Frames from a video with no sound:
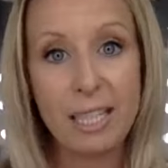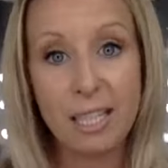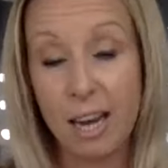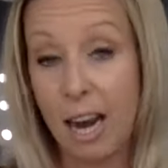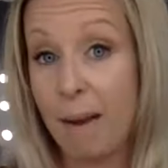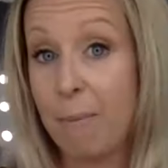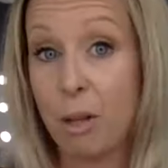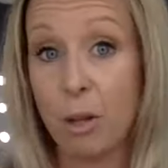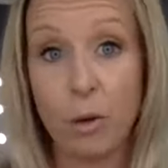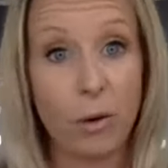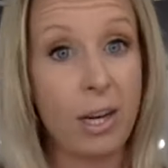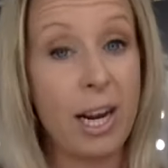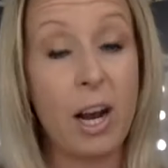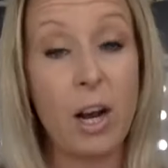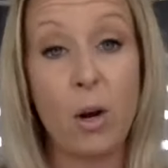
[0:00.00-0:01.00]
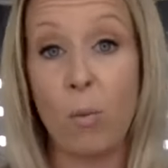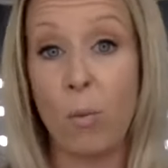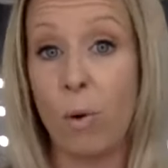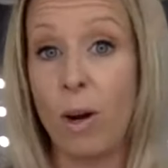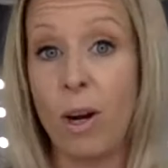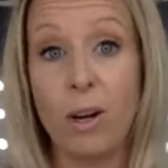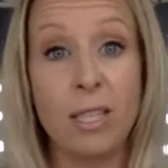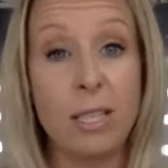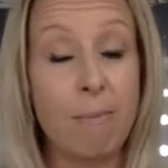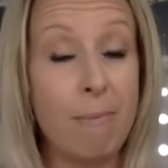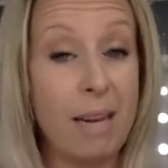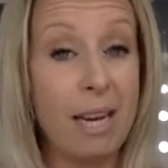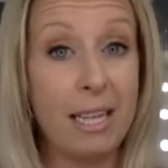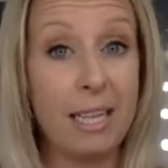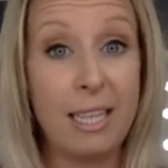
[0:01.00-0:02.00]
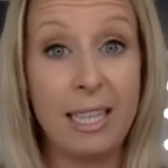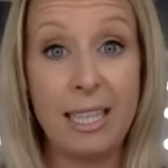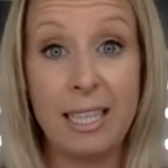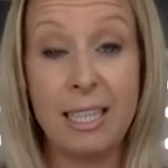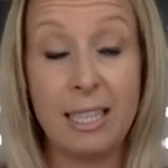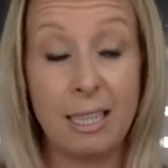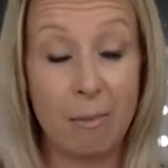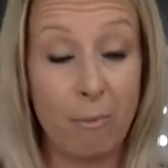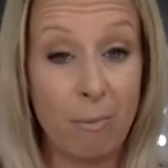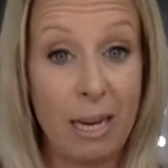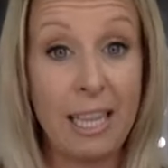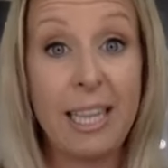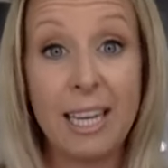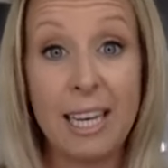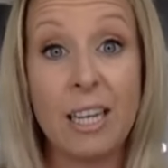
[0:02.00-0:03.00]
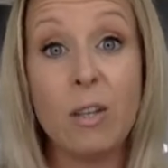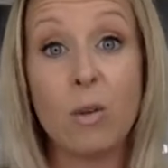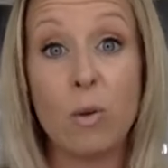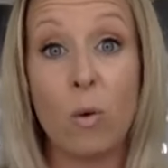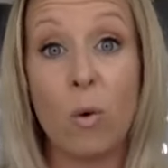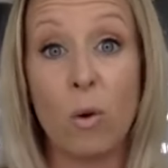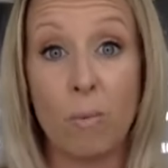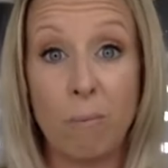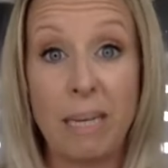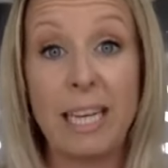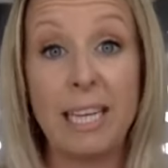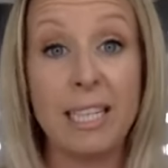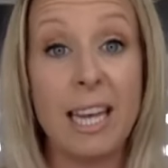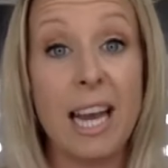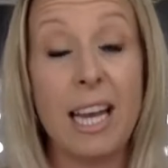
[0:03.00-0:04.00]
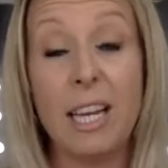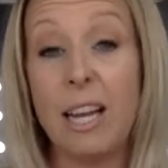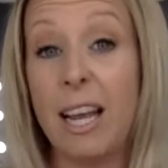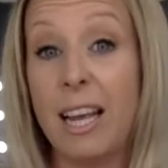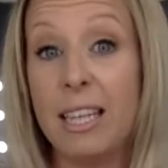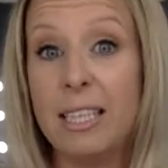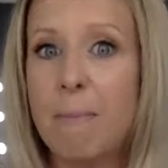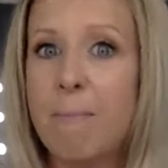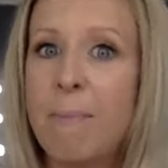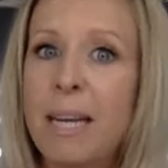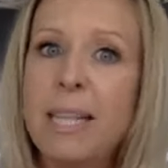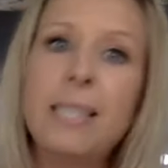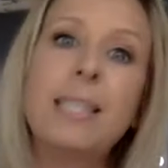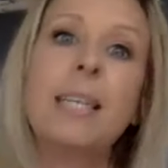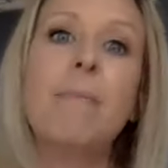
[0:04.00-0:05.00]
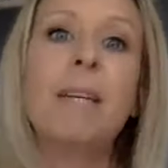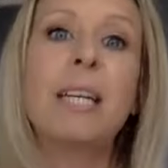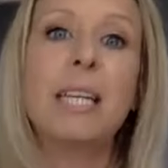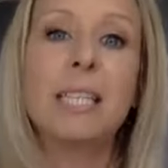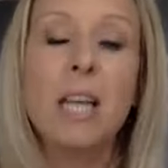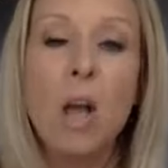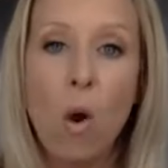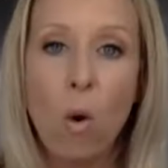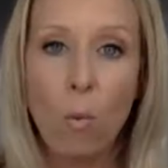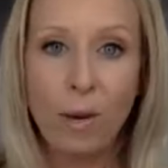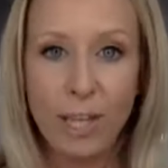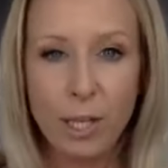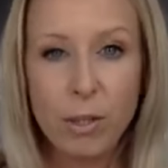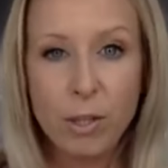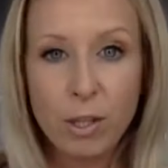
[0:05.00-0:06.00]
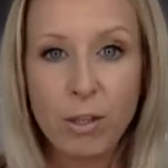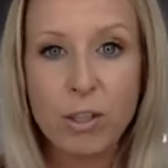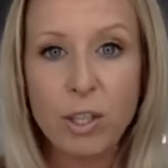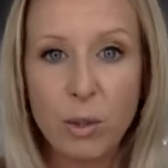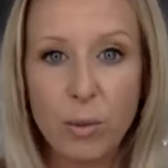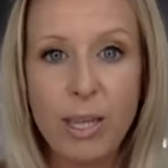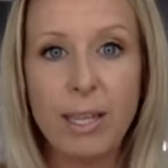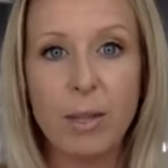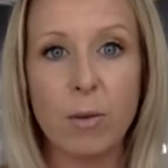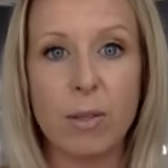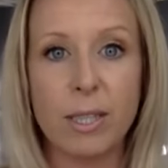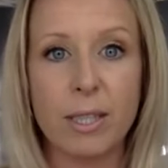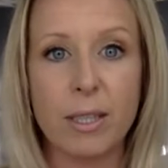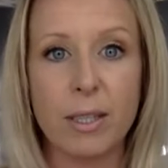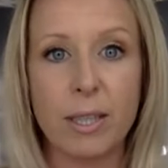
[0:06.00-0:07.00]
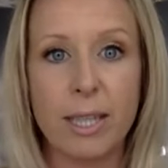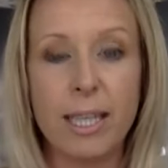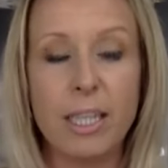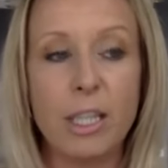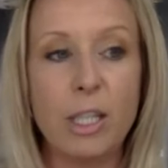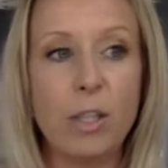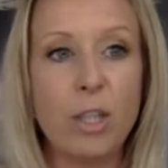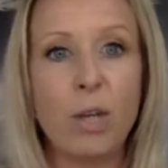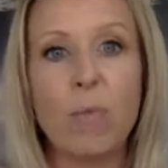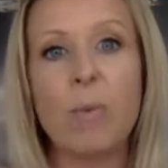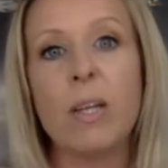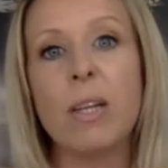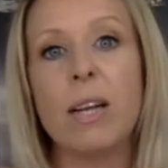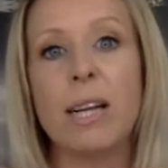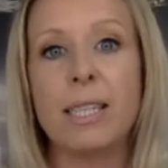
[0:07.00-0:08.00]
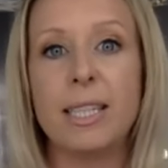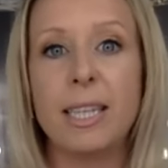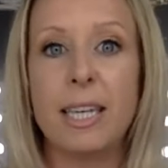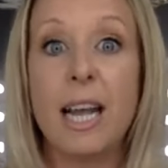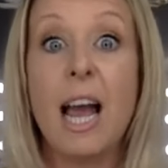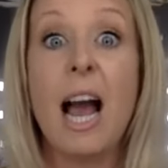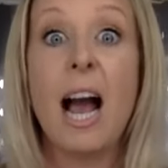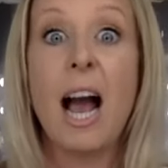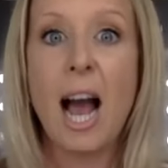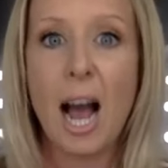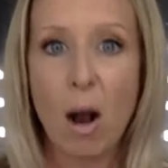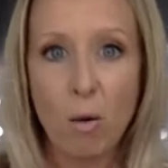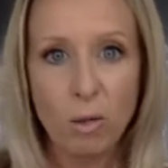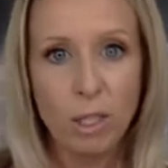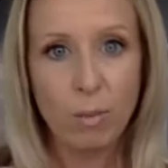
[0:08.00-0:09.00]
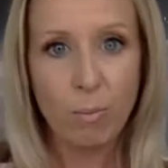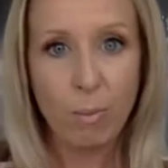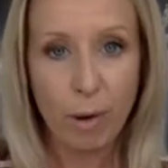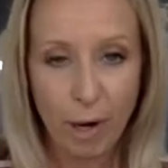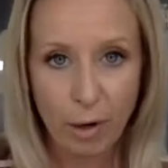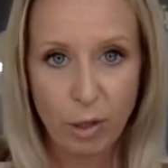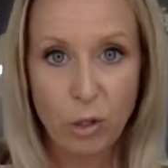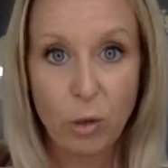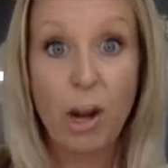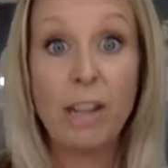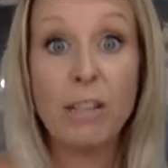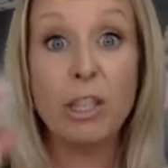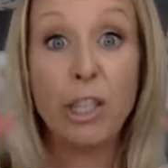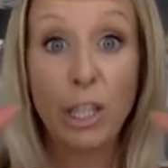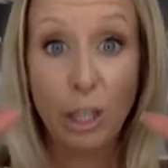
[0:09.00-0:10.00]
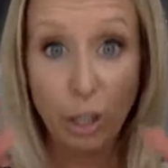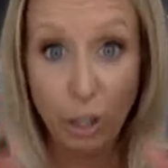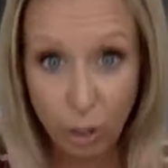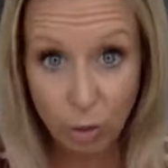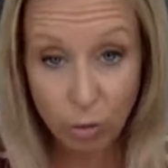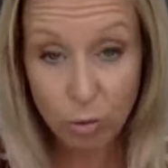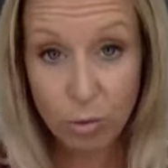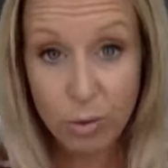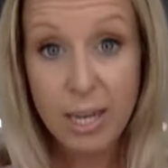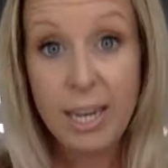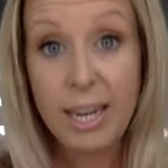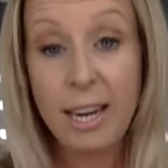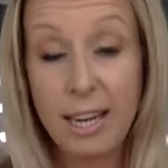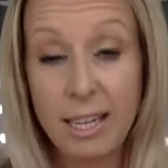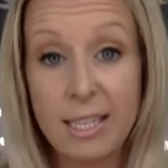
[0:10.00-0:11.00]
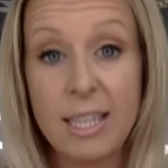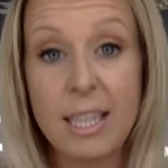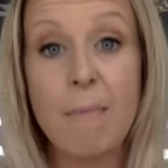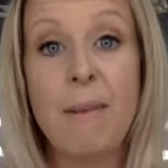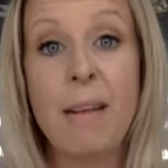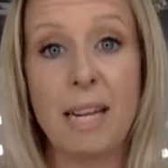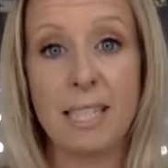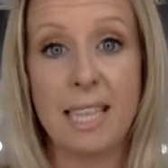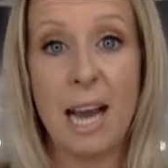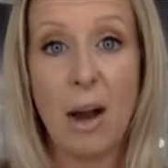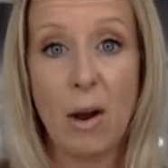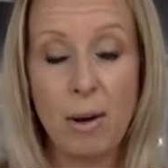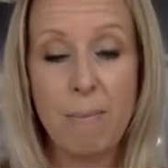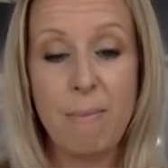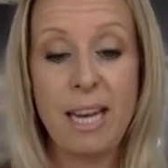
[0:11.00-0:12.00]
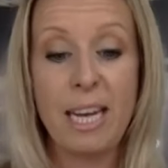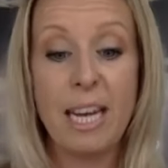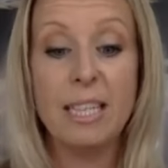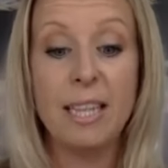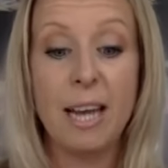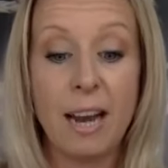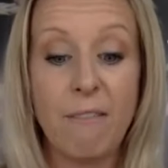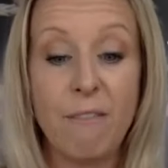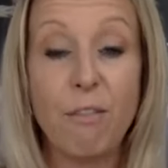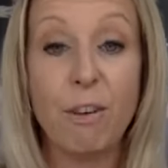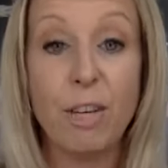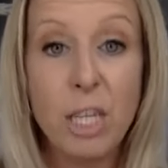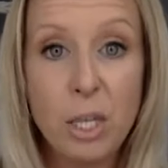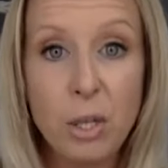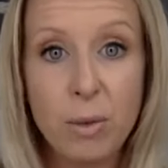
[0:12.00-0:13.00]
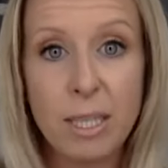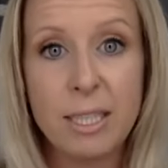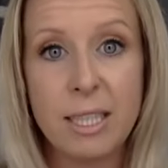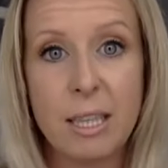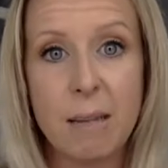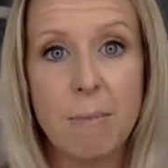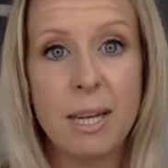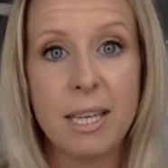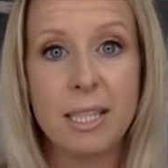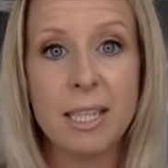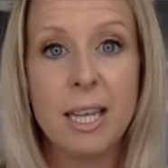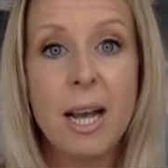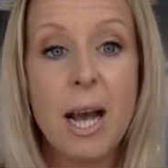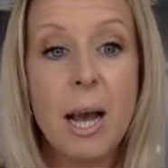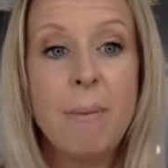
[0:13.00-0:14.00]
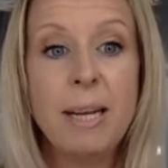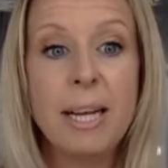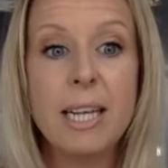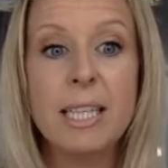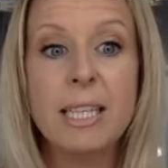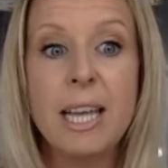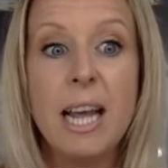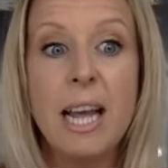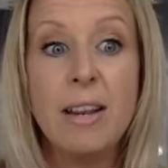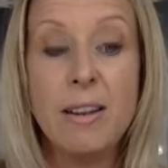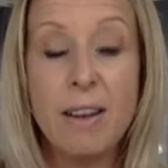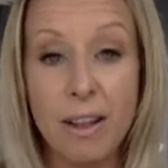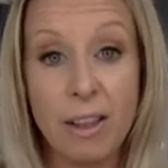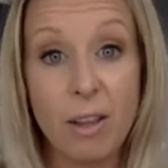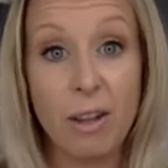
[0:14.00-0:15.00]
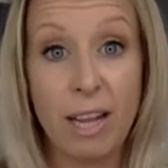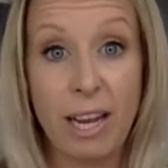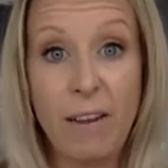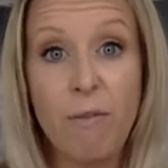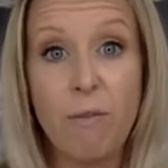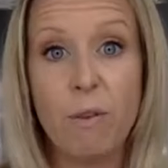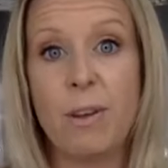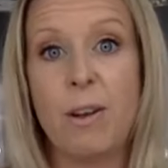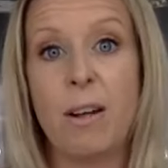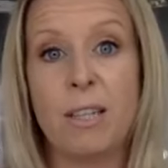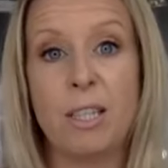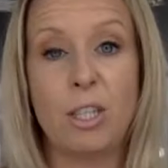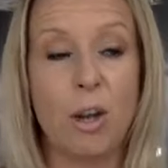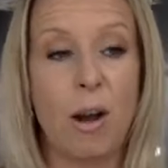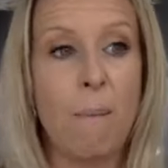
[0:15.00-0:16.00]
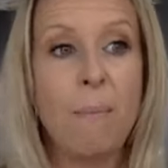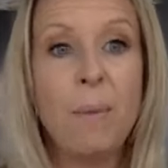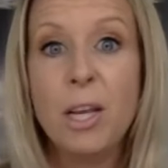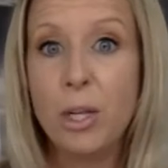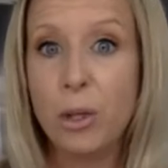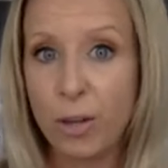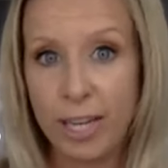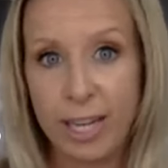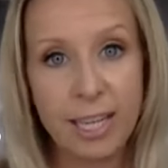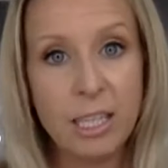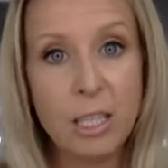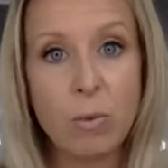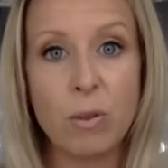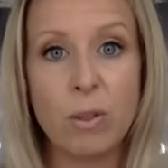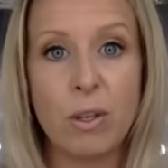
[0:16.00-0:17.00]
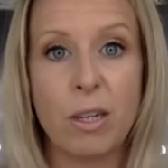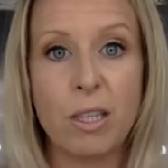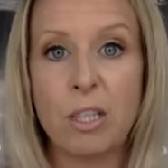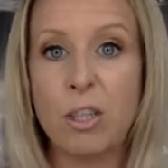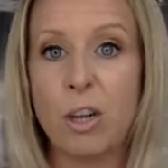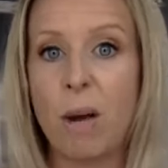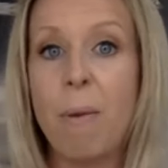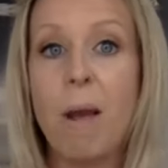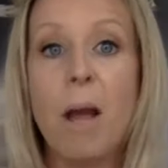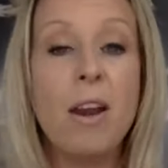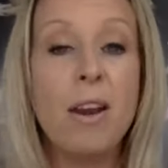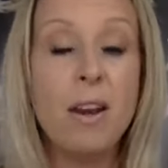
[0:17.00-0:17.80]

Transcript: making time and learning how to work to make the end goal meet. And it's amazing because when you start doing those little things, you start realizing how to prioritize you into the mix, how to make time for you into the mix, because the life will not stop. Your kids will not stop.